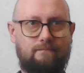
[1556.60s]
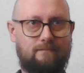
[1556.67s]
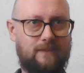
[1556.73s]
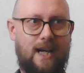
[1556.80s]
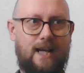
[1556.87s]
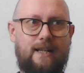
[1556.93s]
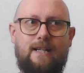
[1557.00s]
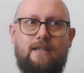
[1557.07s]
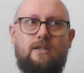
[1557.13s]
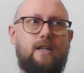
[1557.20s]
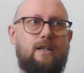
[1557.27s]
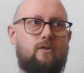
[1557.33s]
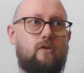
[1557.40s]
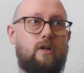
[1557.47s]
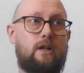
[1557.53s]
yeah,
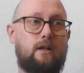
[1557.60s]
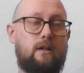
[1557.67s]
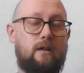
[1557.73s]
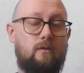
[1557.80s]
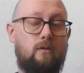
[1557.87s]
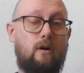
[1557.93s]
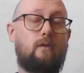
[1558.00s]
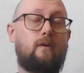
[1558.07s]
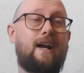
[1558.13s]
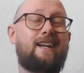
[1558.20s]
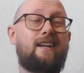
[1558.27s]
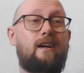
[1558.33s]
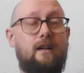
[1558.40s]
that's really a no go. And